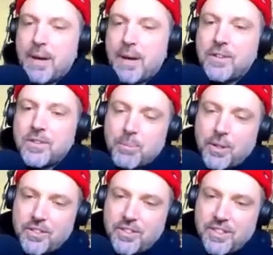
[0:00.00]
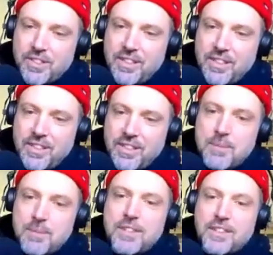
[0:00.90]
about the person, it's
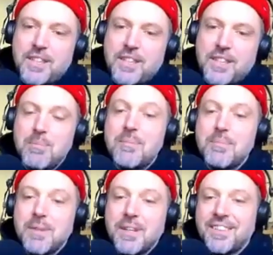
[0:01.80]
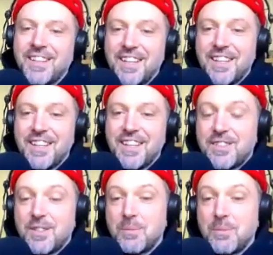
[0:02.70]
about their commitment
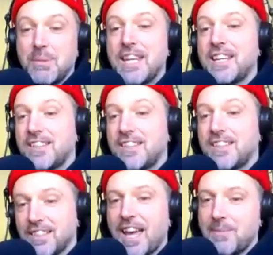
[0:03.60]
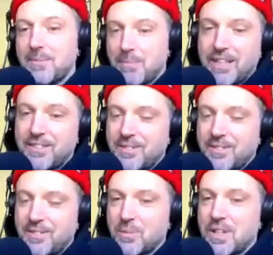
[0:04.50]
to be in alignment
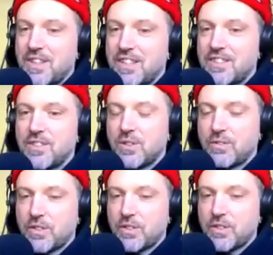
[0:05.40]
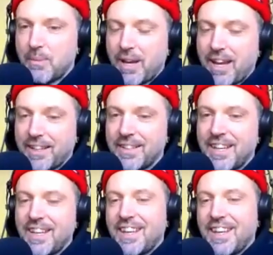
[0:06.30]
with this universal mind.
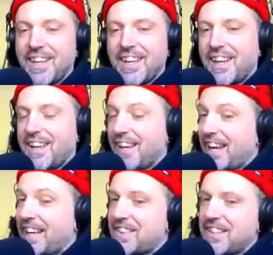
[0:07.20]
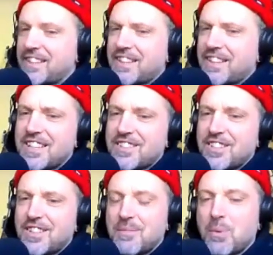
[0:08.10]
And I think that's
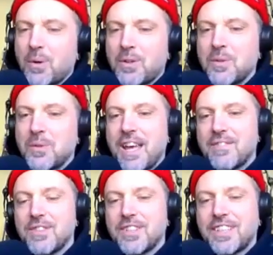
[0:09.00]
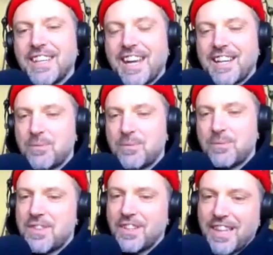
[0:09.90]
such an important way of looking at it
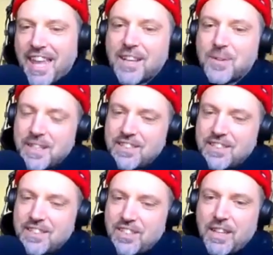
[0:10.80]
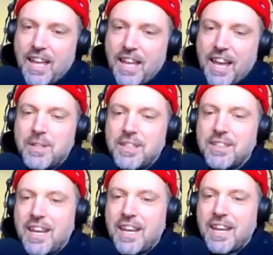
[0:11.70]
with the language of
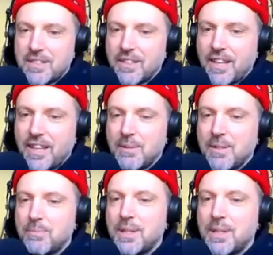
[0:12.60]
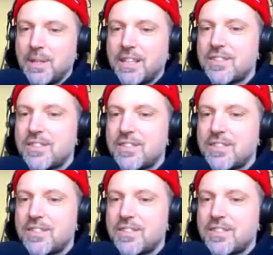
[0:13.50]
alignment and misalignment, because